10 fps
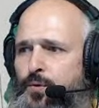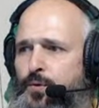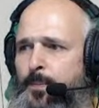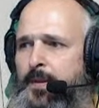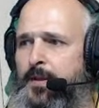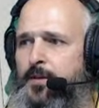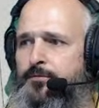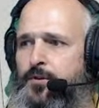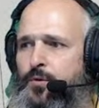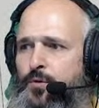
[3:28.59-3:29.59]

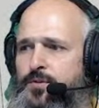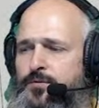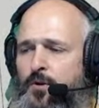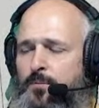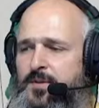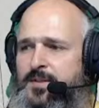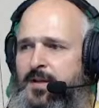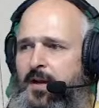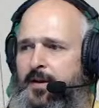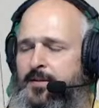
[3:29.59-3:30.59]
infuse from the
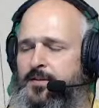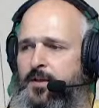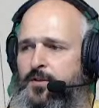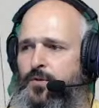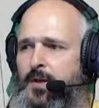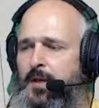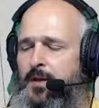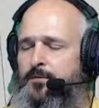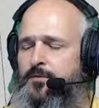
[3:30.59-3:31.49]
sides, then you have